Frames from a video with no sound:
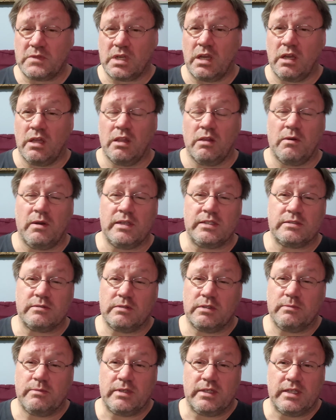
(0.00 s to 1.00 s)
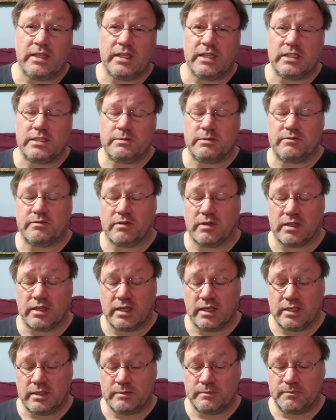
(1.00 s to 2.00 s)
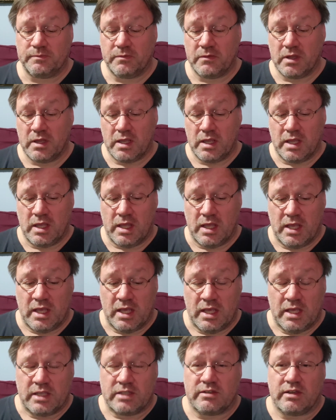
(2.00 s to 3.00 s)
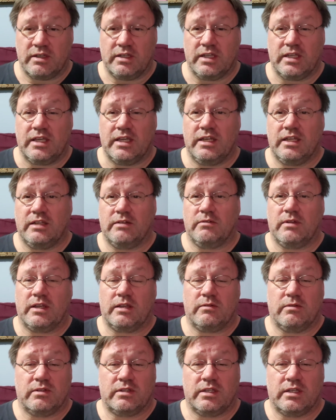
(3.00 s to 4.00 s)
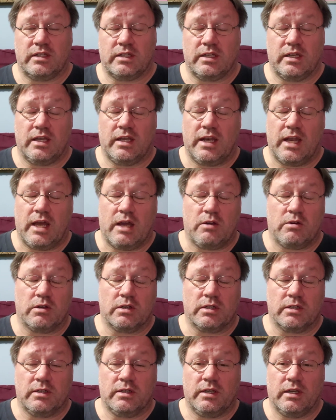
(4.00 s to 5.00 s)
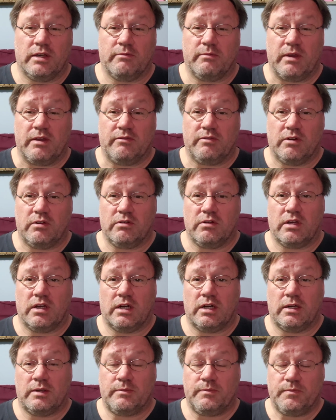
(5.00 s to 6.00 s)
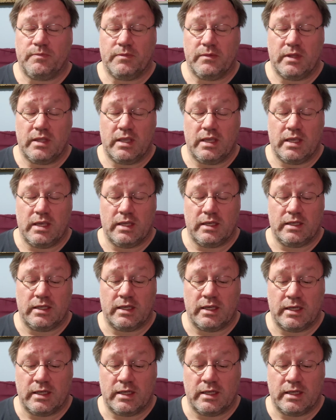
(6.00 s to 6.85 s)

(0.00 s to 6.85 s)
Otherwise, it would have been days before I got in. So I did get in like within an hour of my phone call. And